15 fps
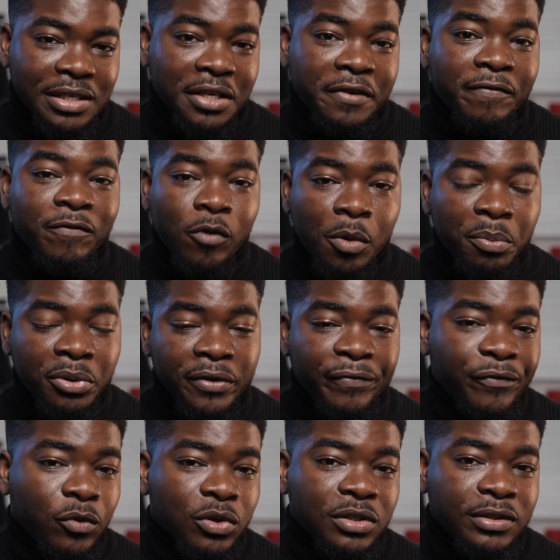at a
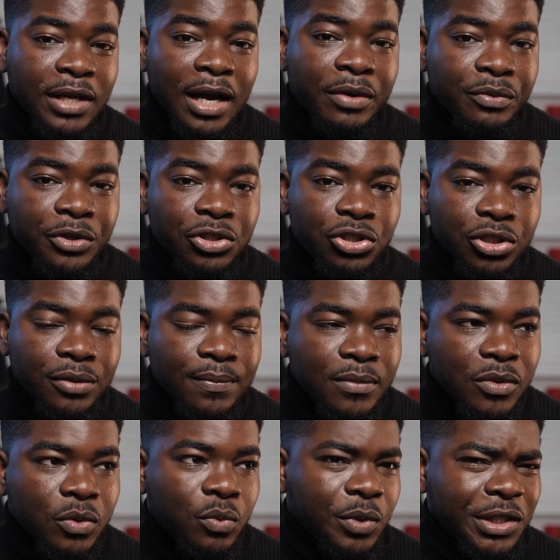4.4 star range,
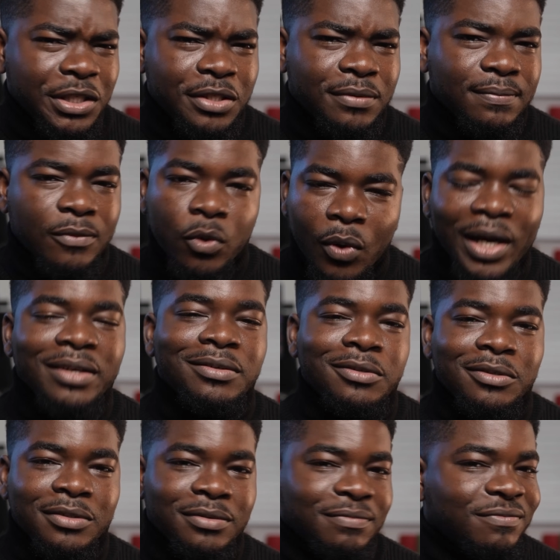which is quite
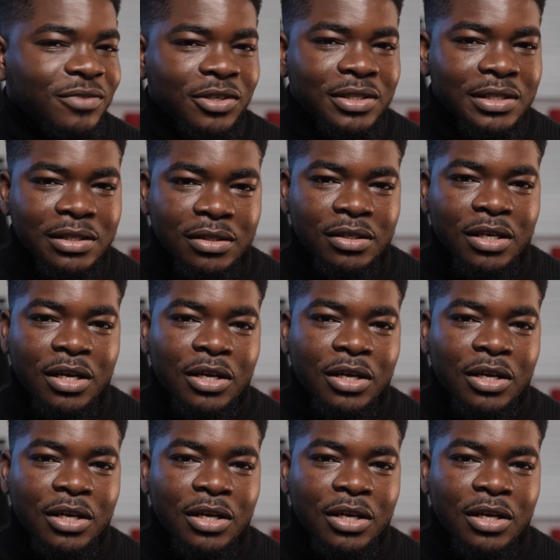good, honestly.